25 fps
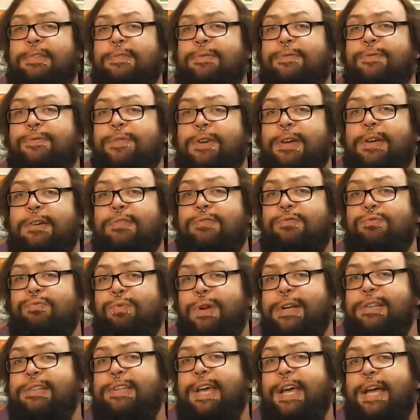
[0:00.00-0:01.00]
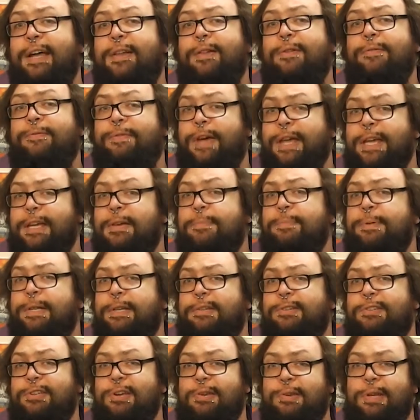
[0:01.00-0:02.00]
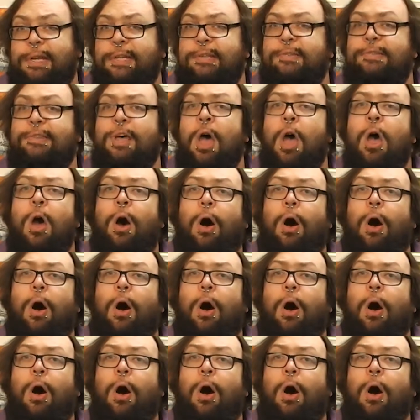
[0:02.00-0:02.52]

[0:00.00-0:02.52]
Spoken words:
of first retail Vega Plus units